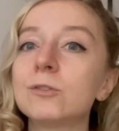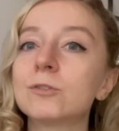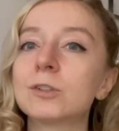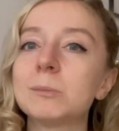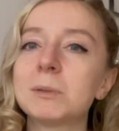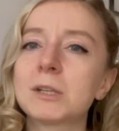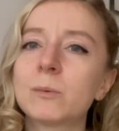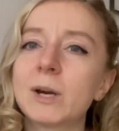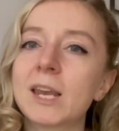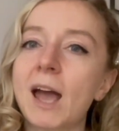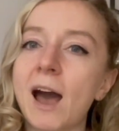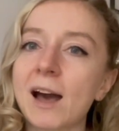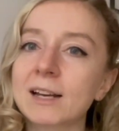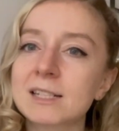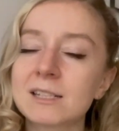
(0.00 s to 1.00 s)
You can be quite
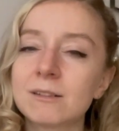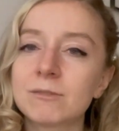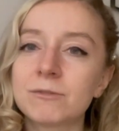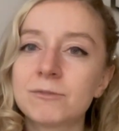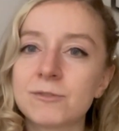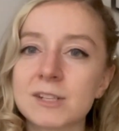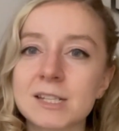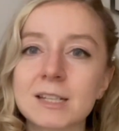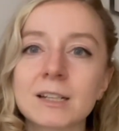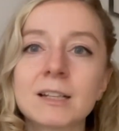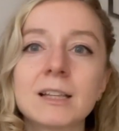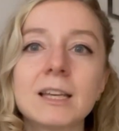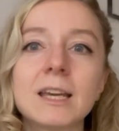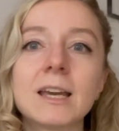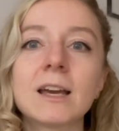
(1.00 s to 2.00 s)
active
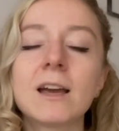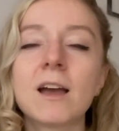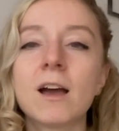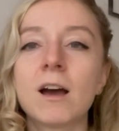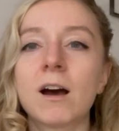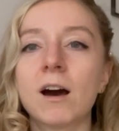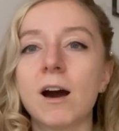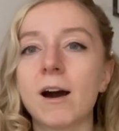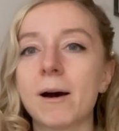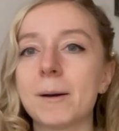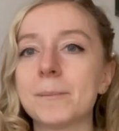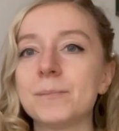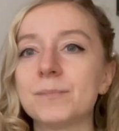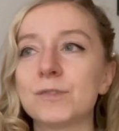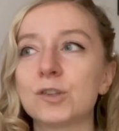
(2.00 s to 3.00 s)
physically,
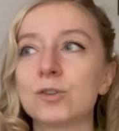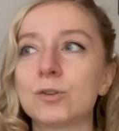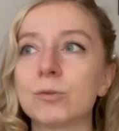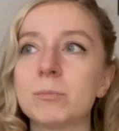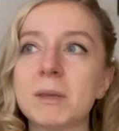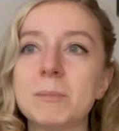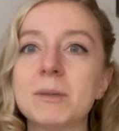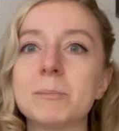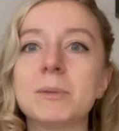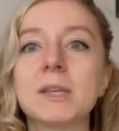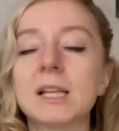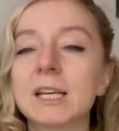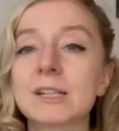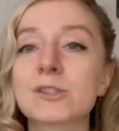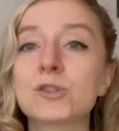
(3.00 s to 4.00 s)
you know, maybe be
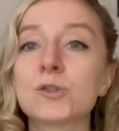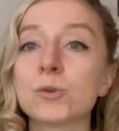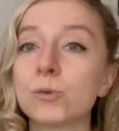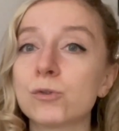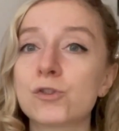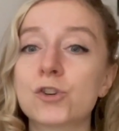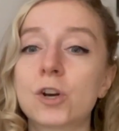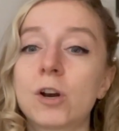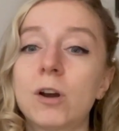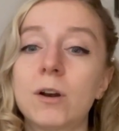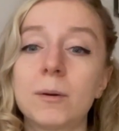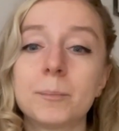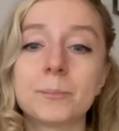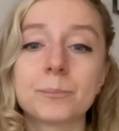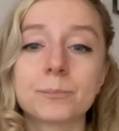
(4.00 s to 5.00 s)
like a
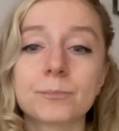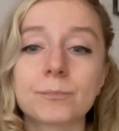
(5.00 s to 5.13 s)
soldier